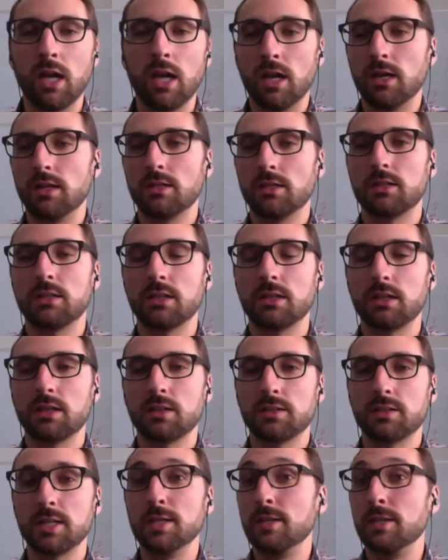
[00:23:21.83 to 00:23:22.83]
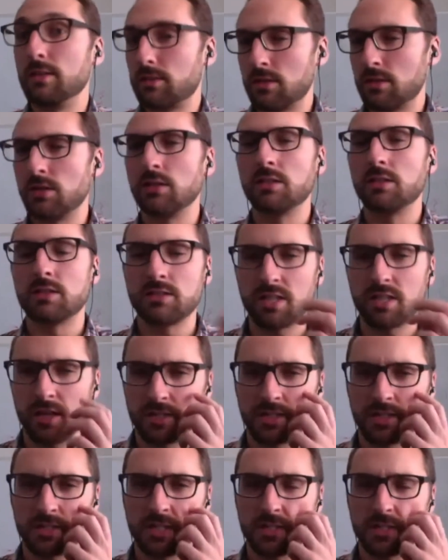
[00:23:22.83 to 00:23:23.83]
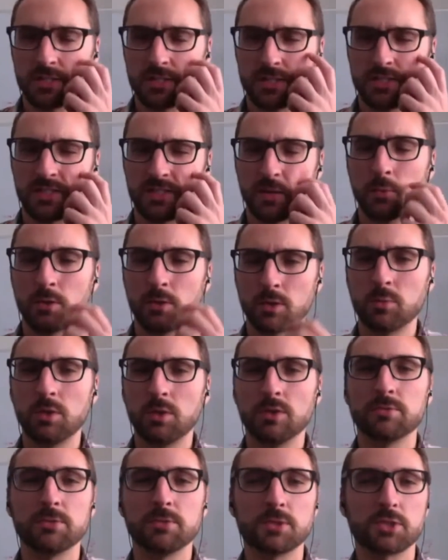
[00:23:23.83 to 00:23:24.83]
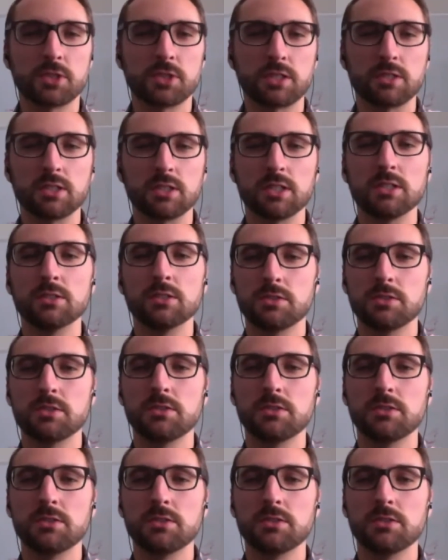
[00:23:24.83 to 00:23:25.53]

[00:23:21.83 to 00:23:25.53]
does that work well for circulating those?